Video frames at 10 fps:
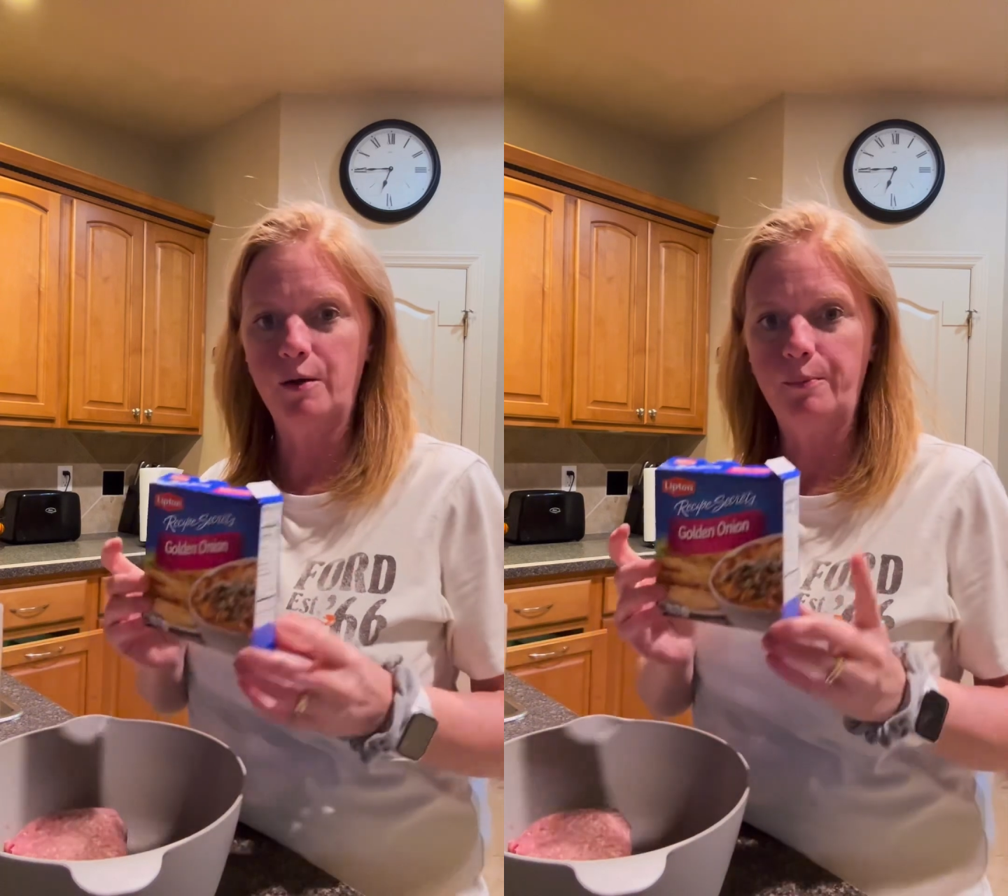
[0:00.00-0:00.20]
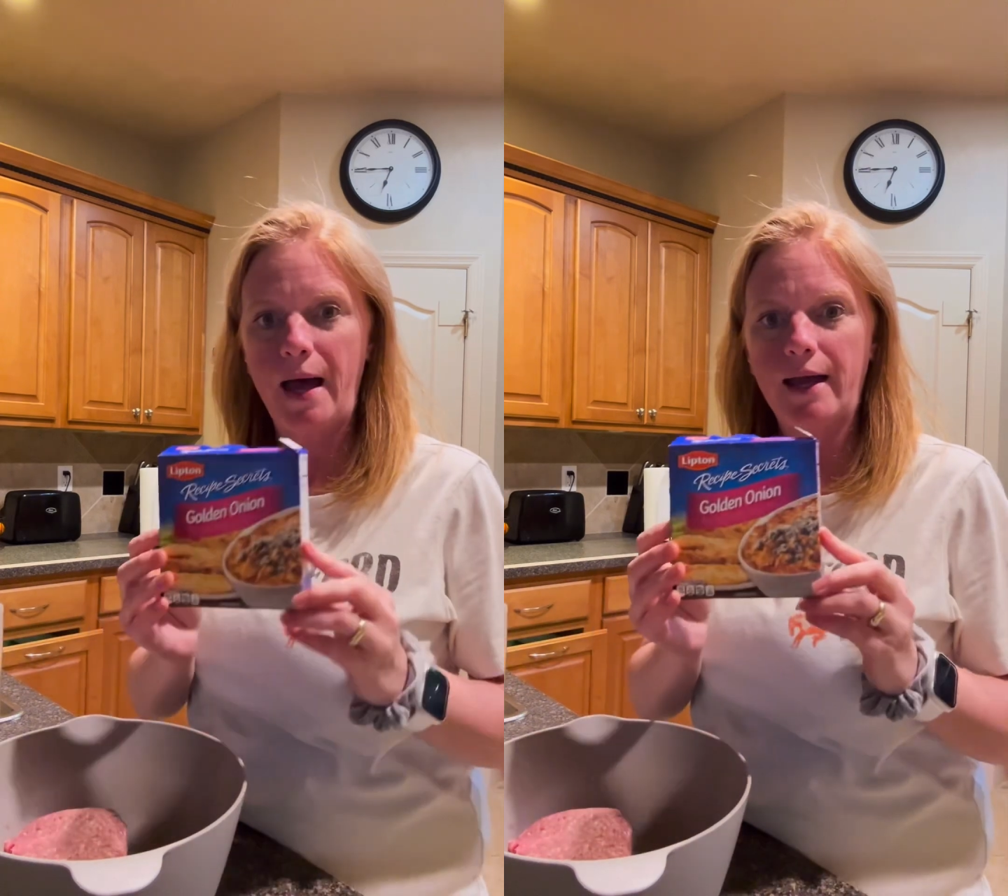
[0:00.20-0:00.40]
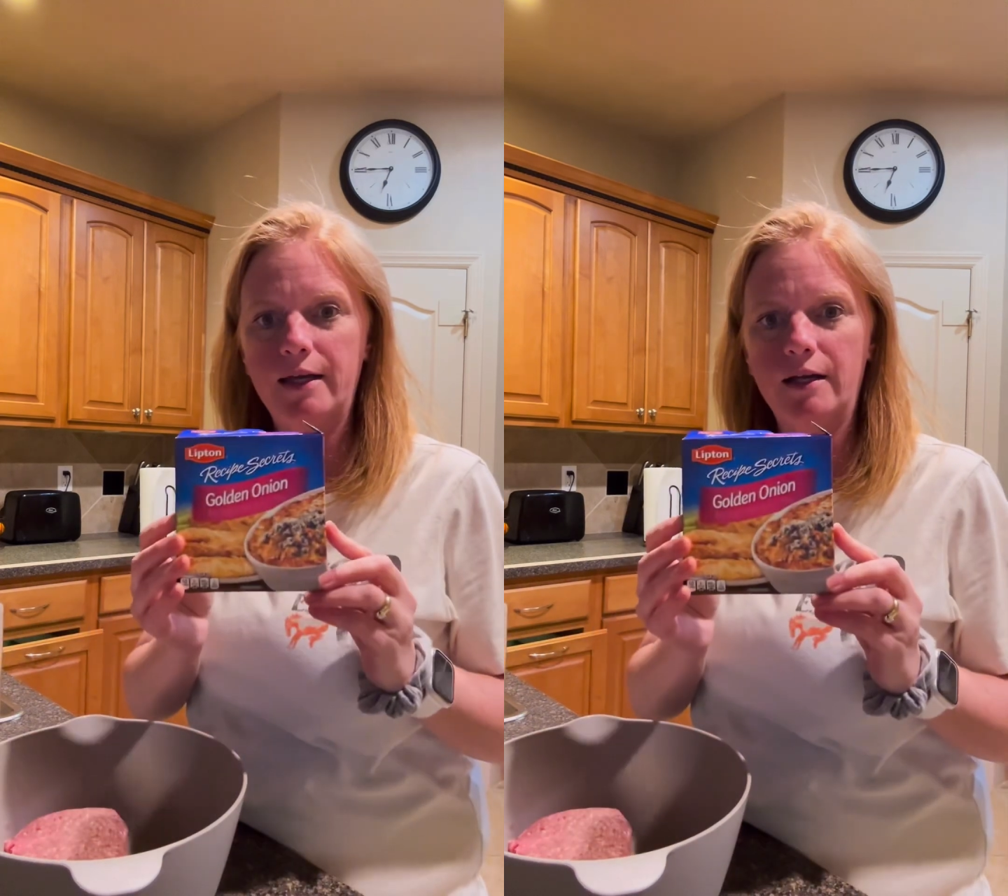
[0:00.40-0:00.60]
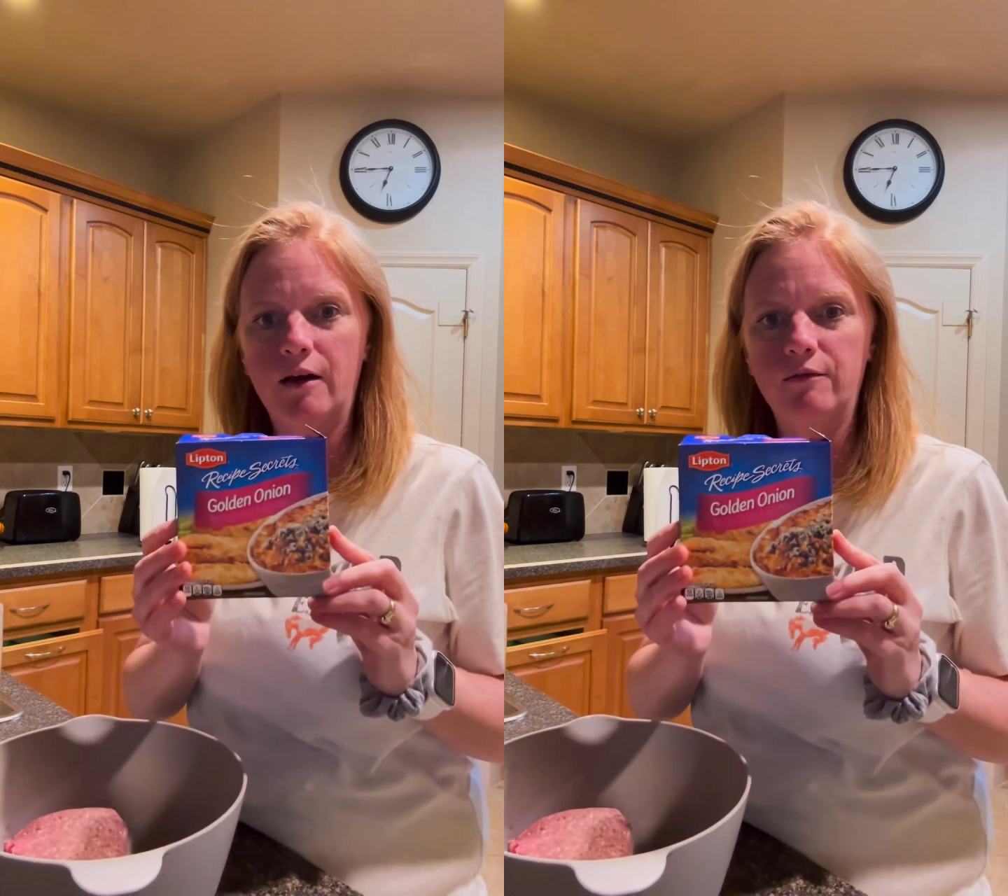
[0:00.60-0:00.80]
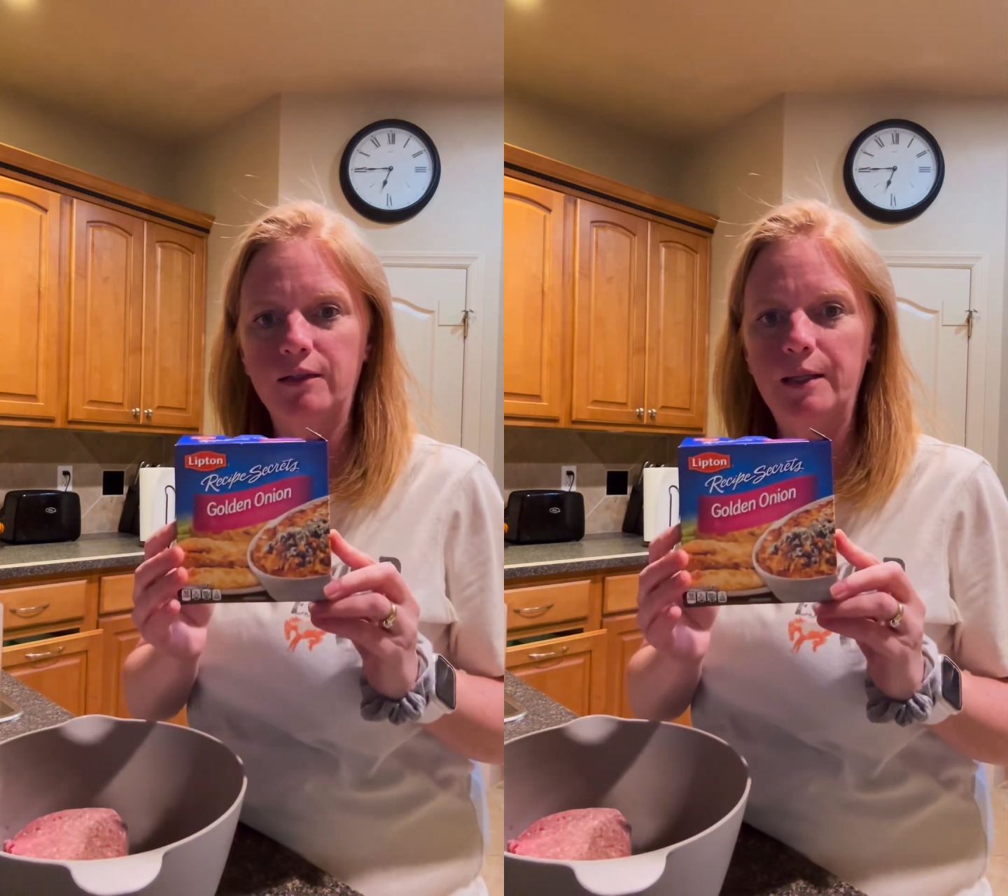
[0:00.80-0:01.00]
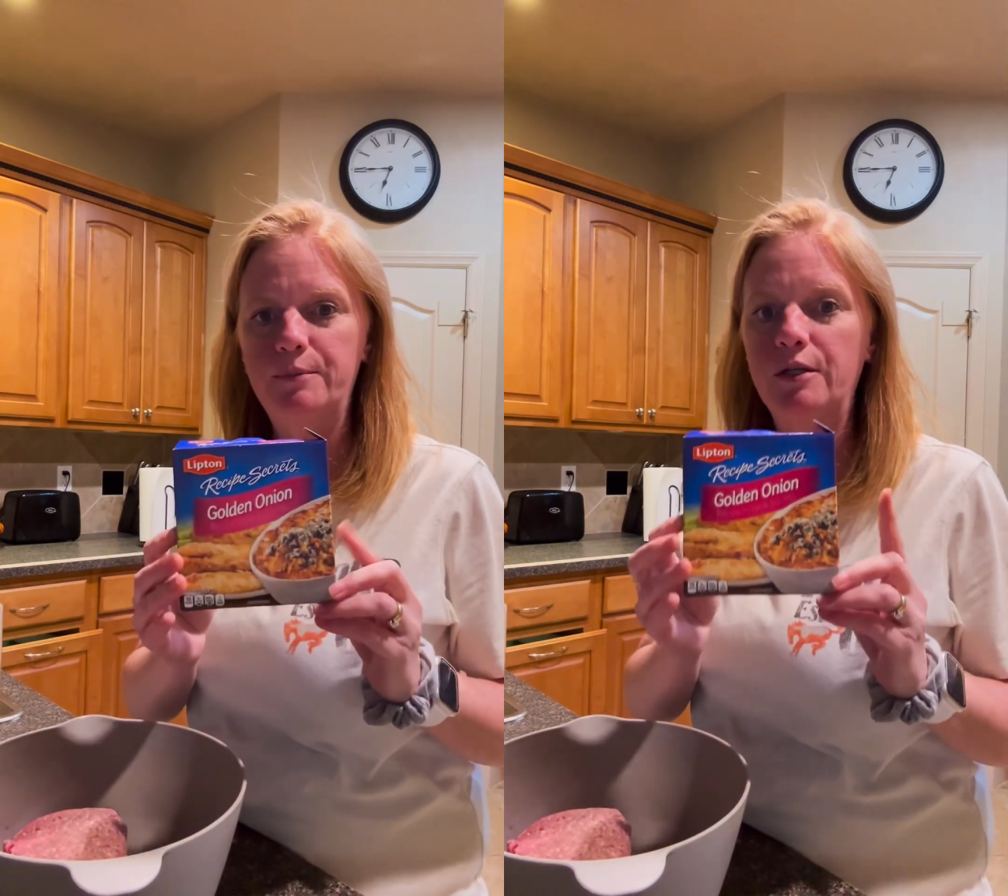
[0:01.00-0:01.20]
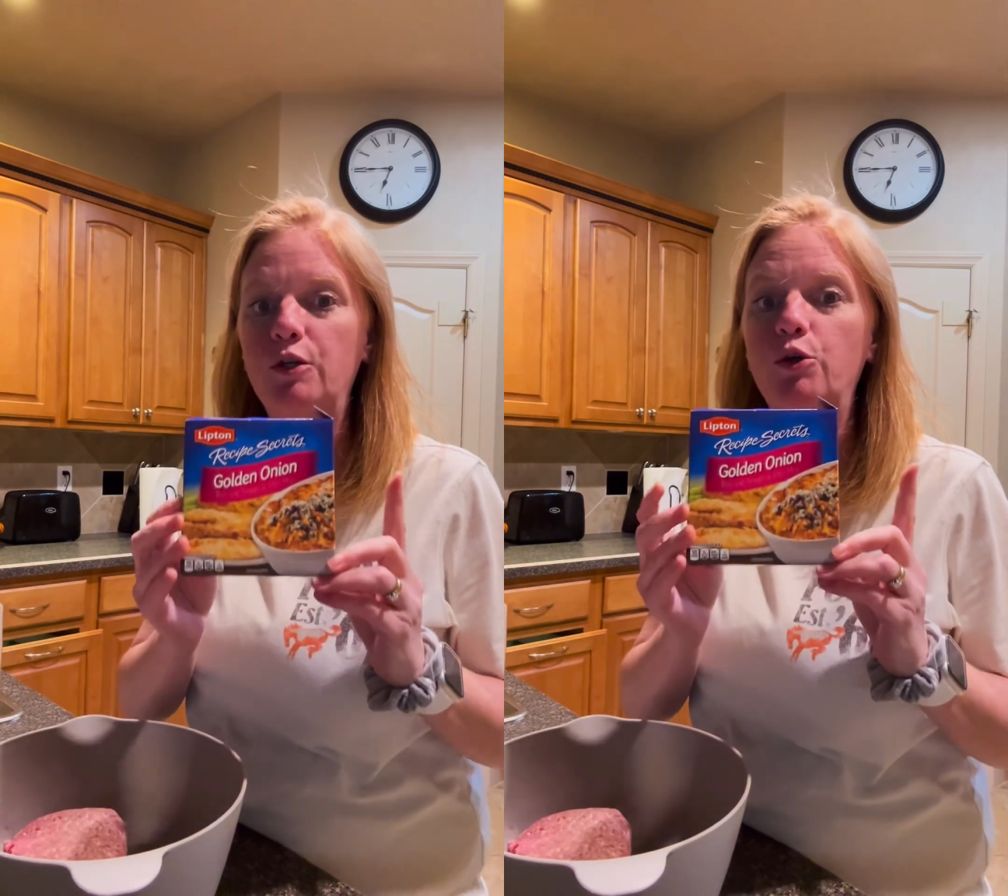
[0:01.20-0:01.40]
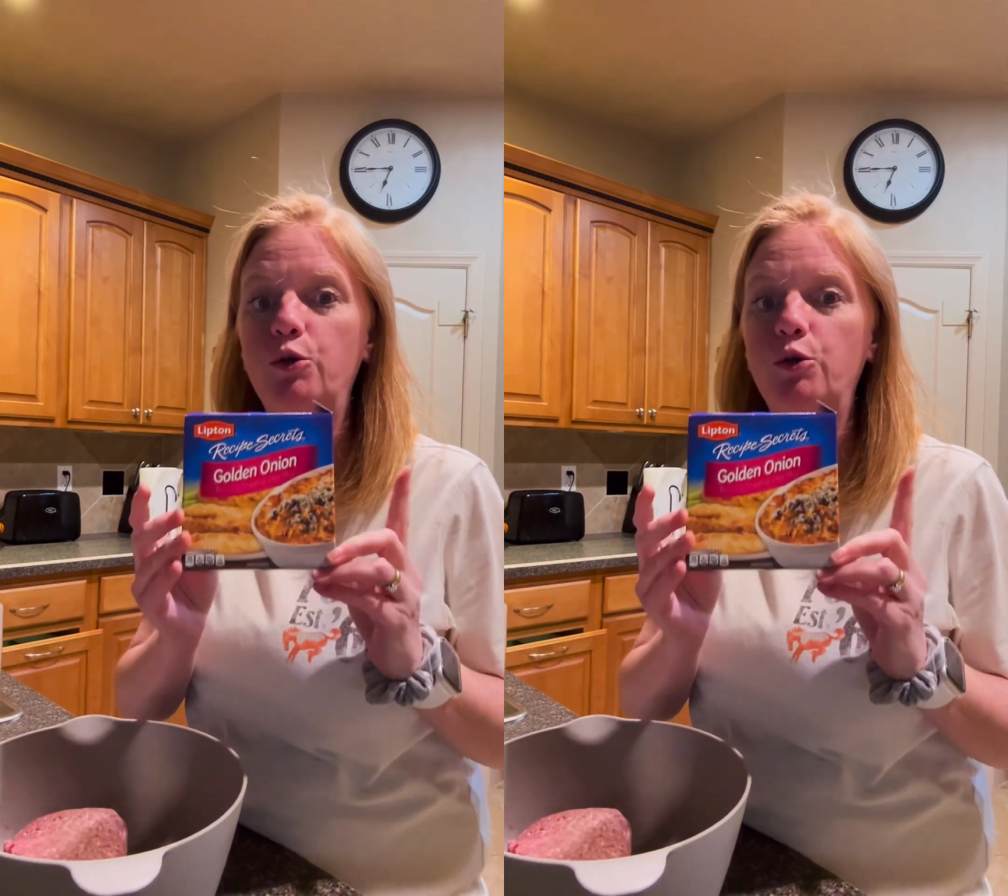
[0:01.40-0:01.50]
packet of Lipton